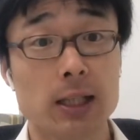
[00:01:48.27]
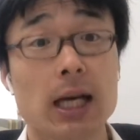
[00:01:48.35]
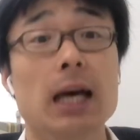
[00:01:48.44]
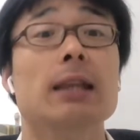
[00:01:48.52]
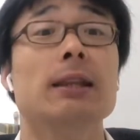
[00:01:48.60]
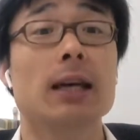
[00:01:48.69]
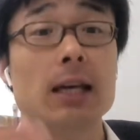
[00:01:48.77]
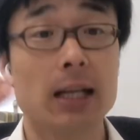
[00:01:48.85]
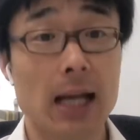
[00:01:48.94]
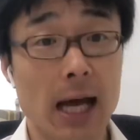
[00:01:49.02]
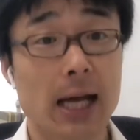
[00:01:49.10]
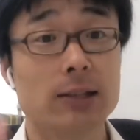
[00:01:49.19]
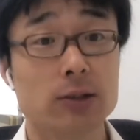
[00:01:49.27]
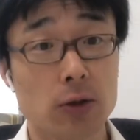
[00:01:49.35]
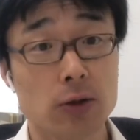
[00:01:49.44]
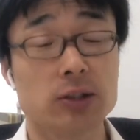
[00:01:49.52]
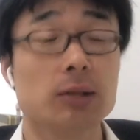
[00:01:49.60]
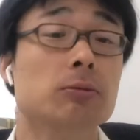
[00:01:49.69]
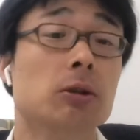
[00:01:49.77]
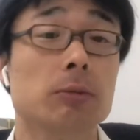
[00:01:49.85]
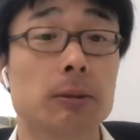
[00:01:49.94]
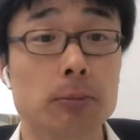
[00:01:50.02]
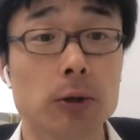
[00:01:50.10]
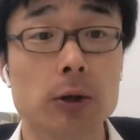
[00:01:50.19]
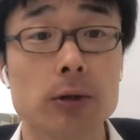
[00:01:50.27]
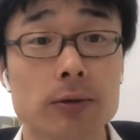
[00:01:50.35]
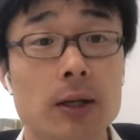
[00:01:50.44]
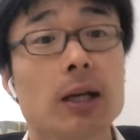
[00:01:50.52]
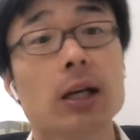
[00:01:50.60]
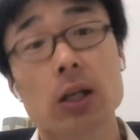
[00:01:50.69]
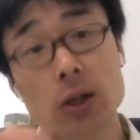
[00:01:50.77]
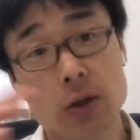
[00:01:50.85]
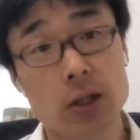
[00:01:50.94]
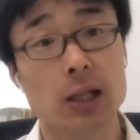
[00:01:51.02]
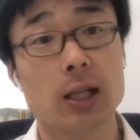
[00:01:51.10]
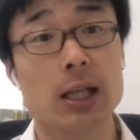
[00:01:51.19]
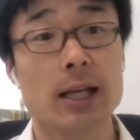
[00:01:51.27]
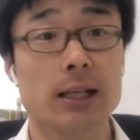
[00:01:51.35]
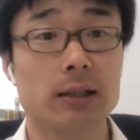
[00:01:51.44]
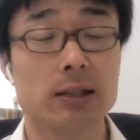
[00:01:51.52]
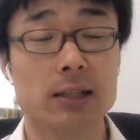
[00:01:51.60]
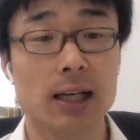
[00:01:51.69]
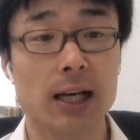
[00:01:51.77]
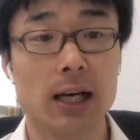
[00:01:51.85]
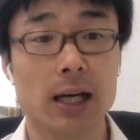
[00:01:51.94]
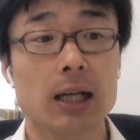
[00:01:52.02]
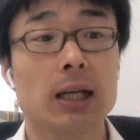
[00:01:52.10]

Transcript: and then as your symptom improve, you can let it uh,